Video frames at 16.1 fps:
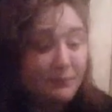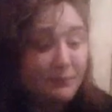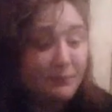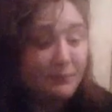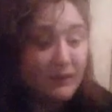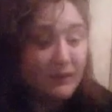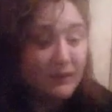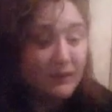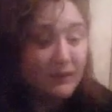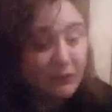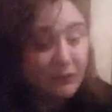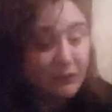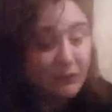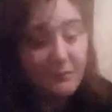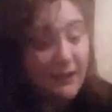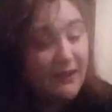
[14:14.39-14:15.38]
Doesn't
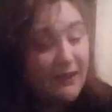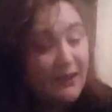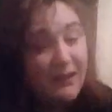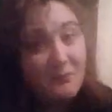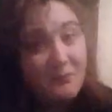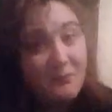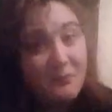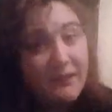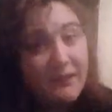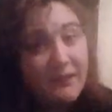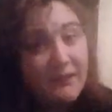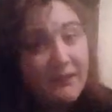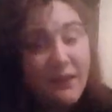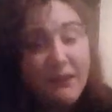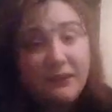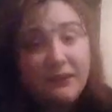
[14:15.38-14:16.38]
make
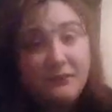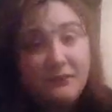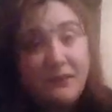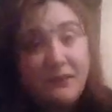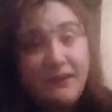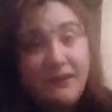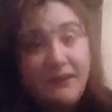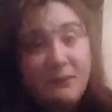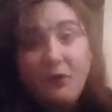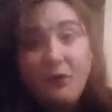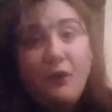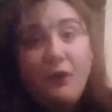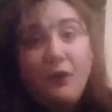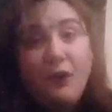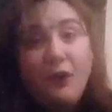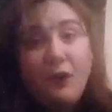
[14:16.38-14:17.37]
them any more
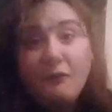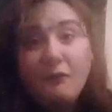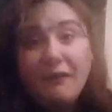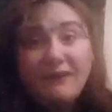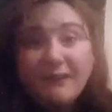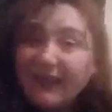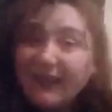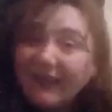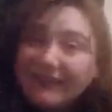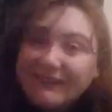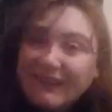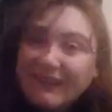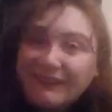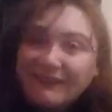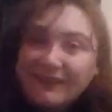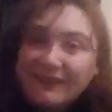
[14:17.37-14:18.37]
or any less
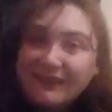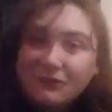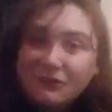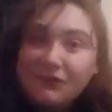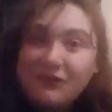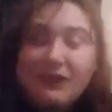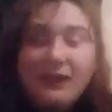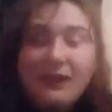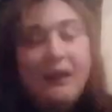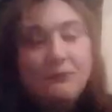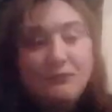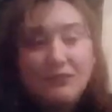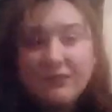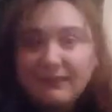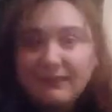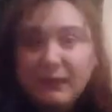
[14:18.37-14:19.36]
asexual. They're
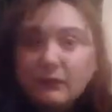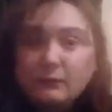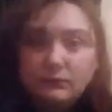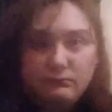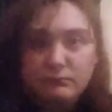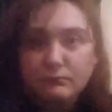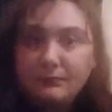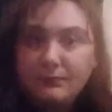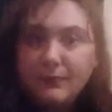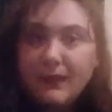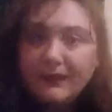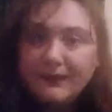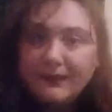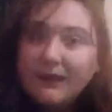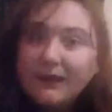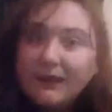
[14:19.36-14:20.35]
still
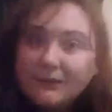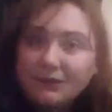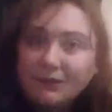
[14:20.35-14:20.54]
asexual.